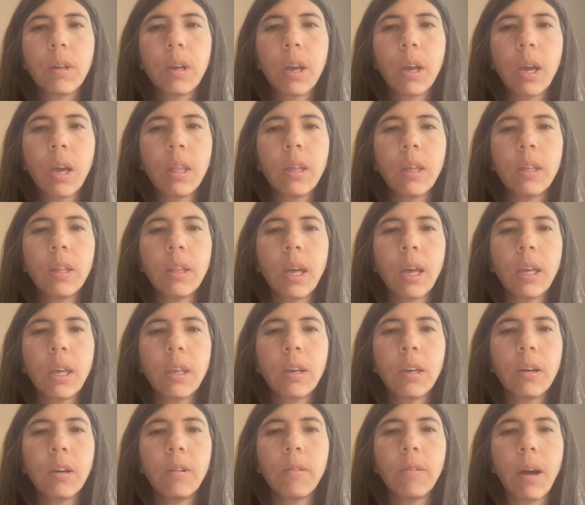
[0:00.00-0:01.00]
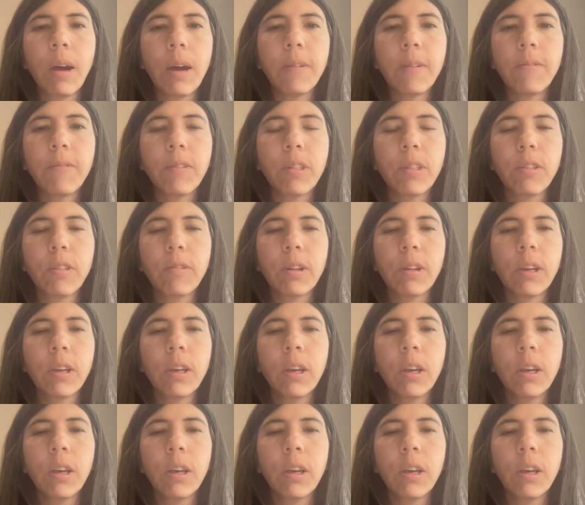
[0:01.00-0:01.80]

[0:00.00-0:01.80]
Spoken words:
then I go f3.